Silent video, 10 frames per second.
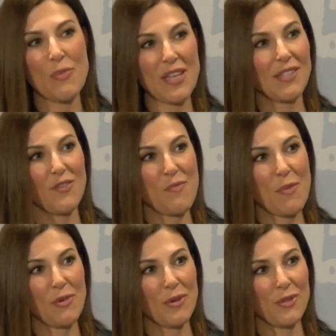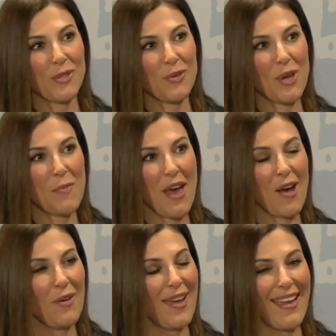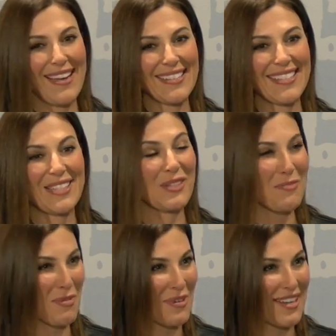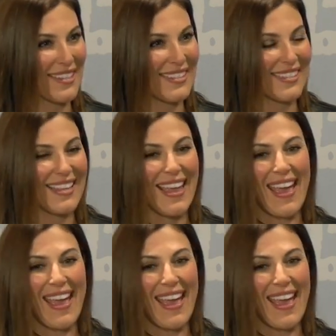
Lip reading: base of members who come out and support us.